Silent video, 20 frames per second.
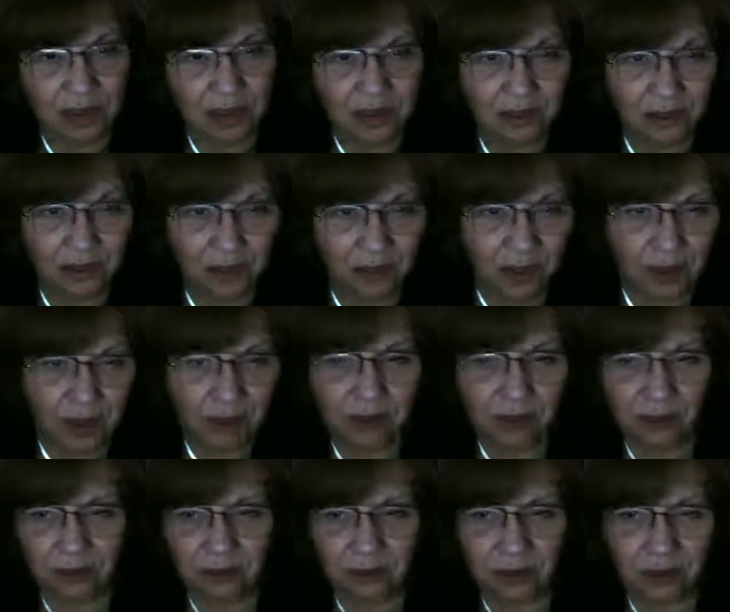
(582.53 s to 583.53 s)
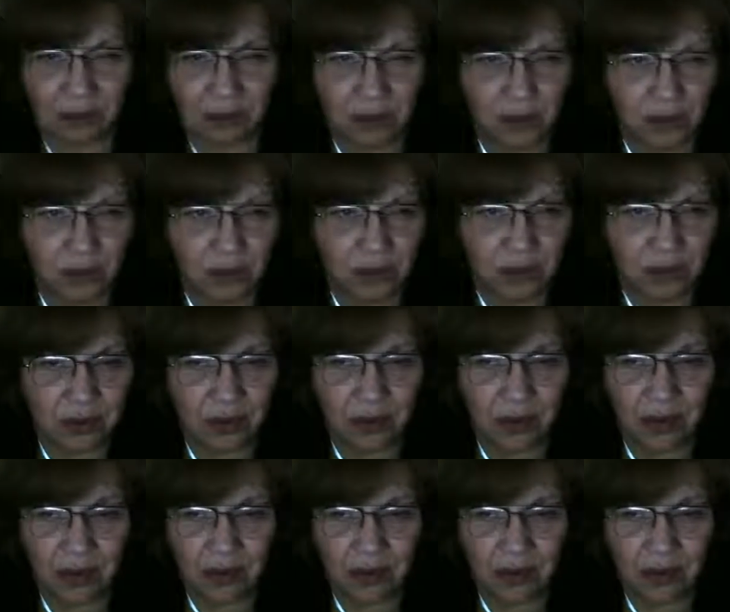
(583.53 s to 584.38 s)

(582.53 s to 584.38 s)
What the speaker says: I get the Granite Mountain and Boulder.